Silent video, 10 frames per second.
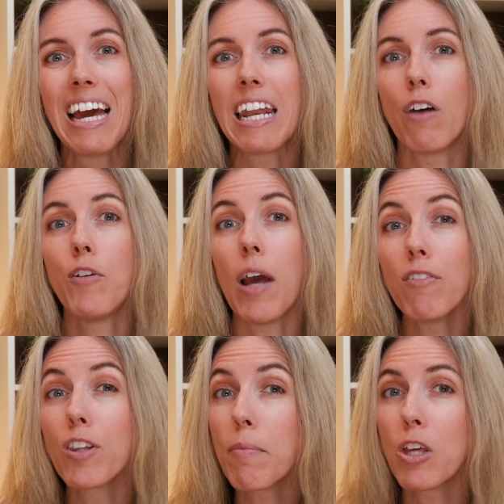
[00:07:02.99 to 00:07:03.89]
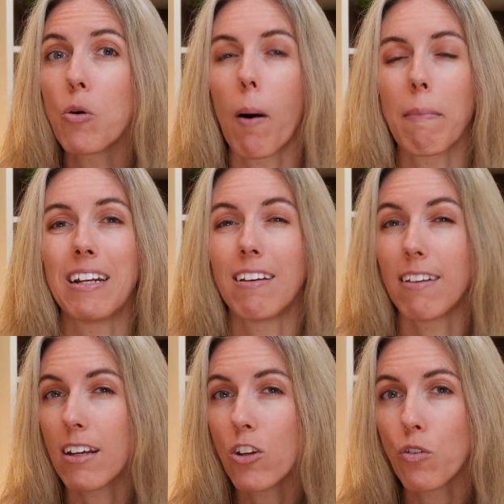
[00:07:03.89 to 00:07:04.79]
Now, if you have something you want me to
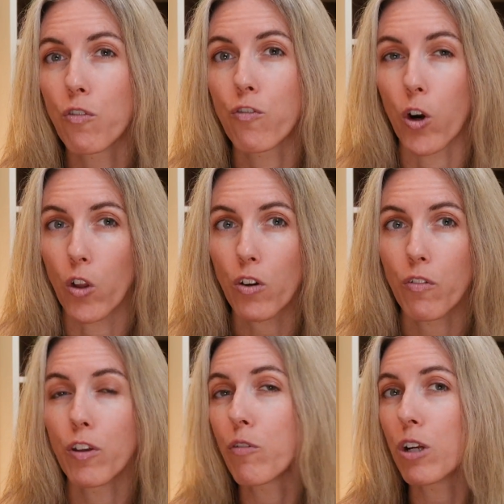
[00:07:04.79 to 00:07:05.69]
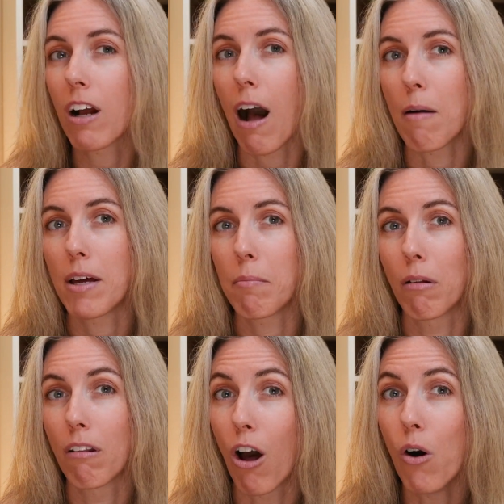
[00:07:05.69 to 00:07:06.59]
dig into further, feel free to comment
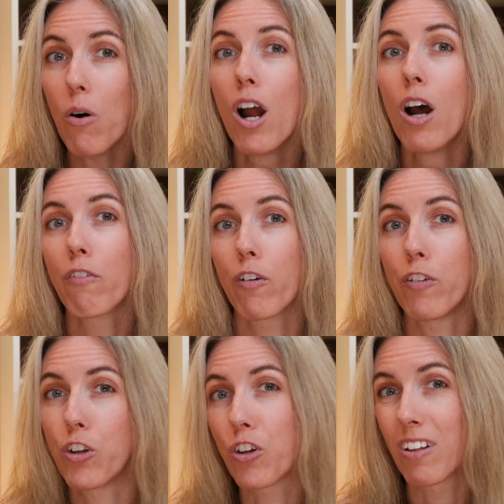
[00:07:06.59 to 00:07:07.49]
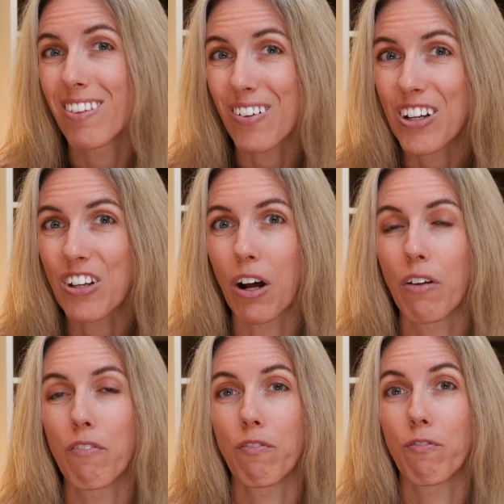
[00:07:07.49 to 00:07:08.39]
below for future consideration on
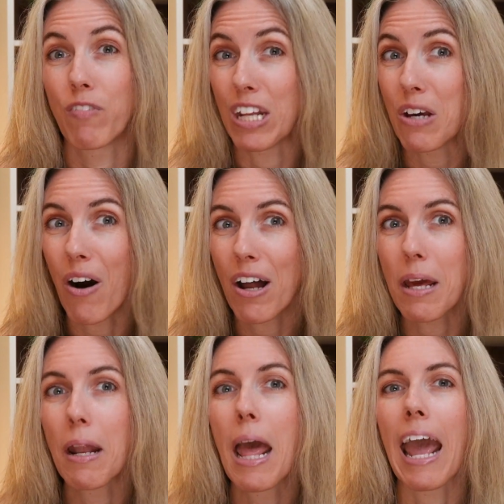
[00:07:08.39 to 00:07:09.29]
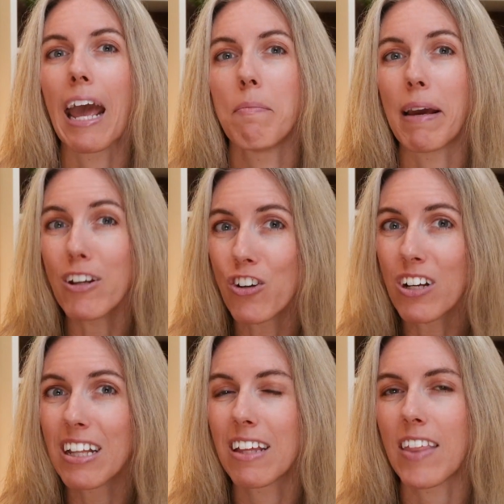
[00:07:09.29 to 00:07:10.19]
a video on it, and make sure to
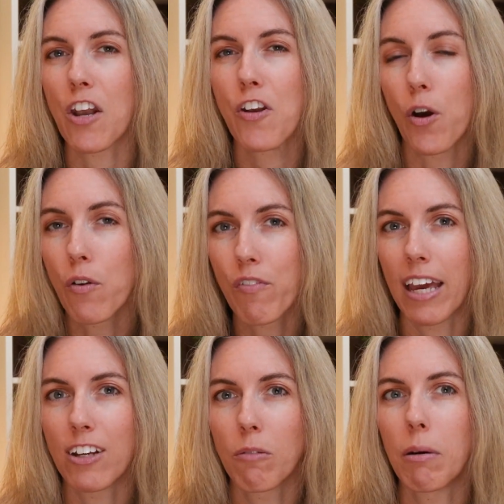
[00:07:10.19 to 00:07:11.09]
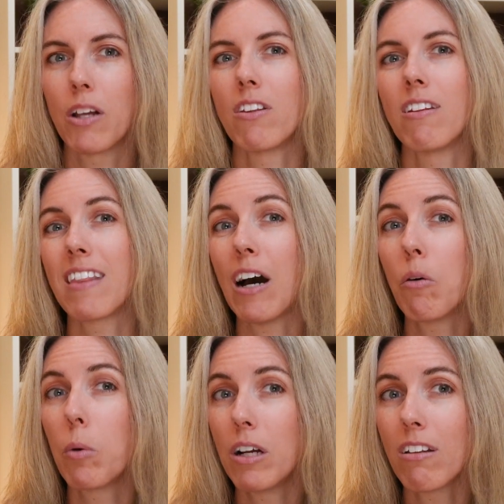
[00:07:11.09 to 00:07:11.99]
click that notification bell since
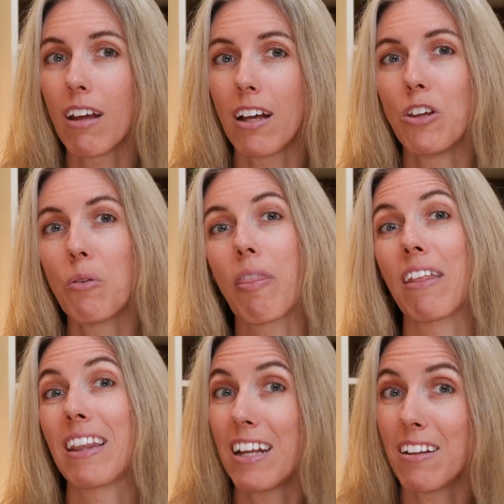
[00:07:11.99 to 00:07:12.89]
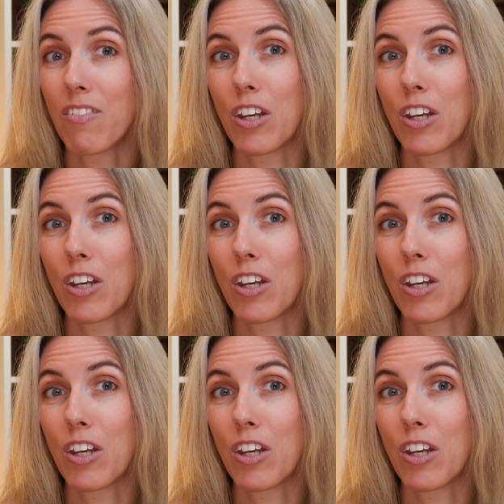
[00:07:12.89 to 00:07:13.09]
that will tell you when the latest